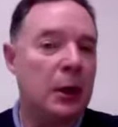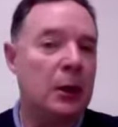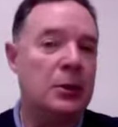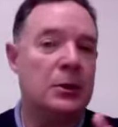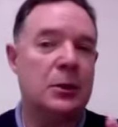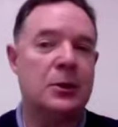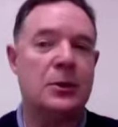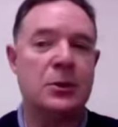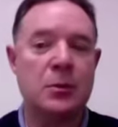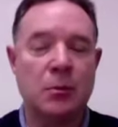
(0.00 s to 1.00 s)

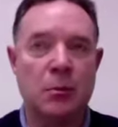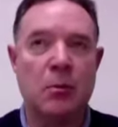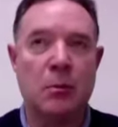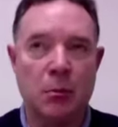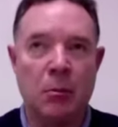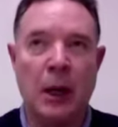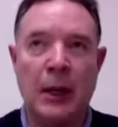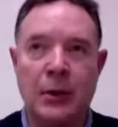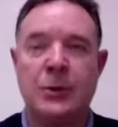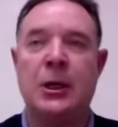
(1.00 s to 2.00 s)
it's my
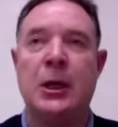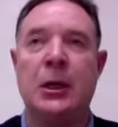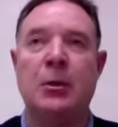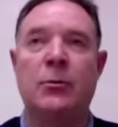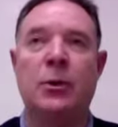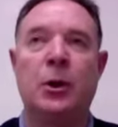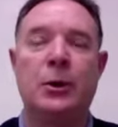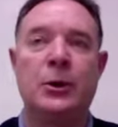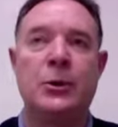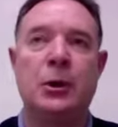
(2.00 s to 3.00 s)
understanding over all
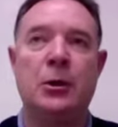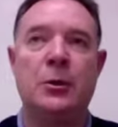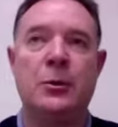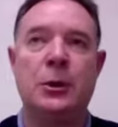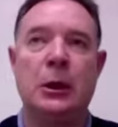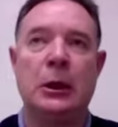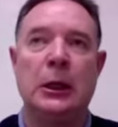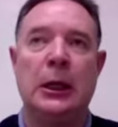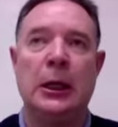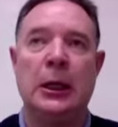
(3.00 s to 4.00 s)
these years,
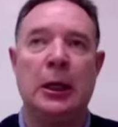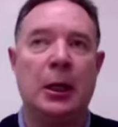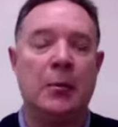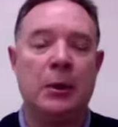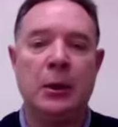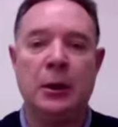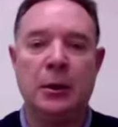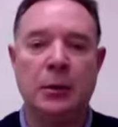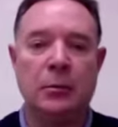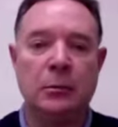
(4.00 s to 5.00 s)
and again, I've been
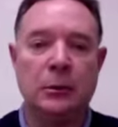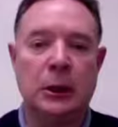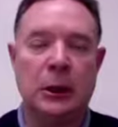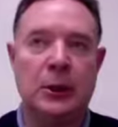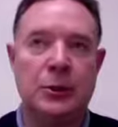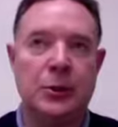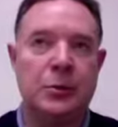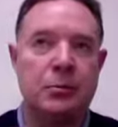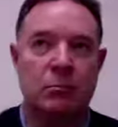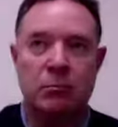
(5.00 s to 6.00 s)
here
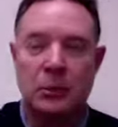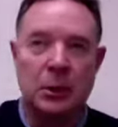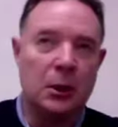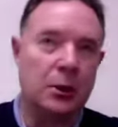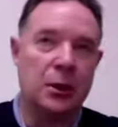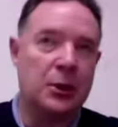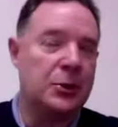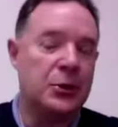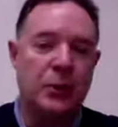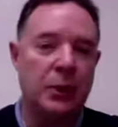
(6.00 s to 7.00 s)
just across
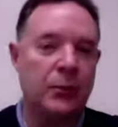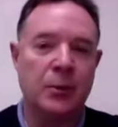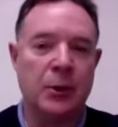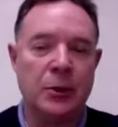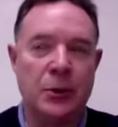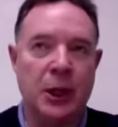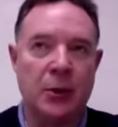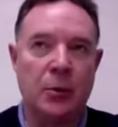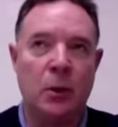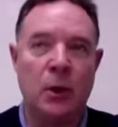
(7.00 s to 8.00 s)
the street from your
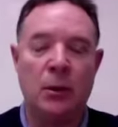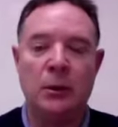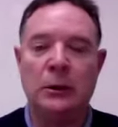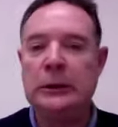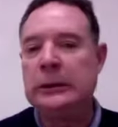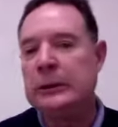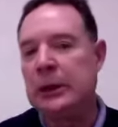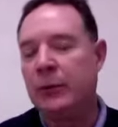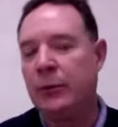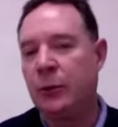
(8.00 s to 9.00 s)
south wall
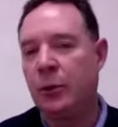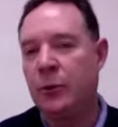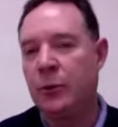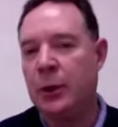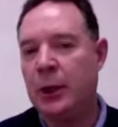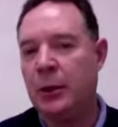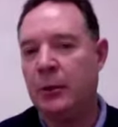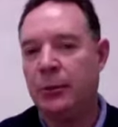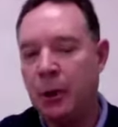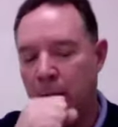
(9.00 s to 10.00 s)
for over 20 years.